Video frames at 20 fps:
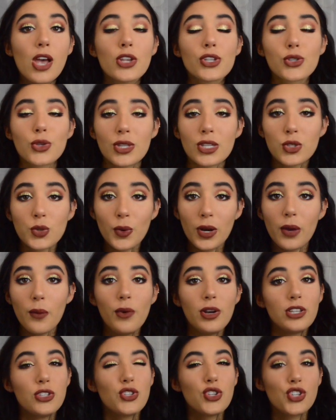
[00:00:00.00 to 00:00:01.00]
So that's what I
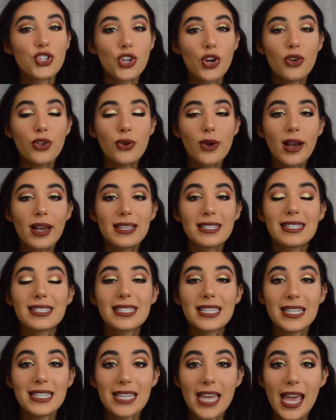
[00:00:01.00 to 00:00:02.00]
wanted to show you
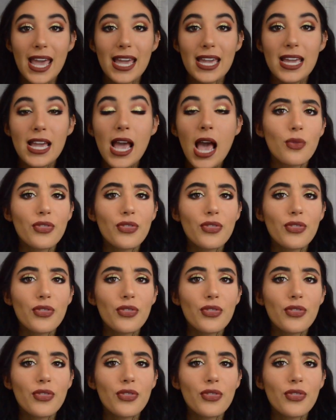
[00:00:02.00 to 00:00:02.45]
guys today.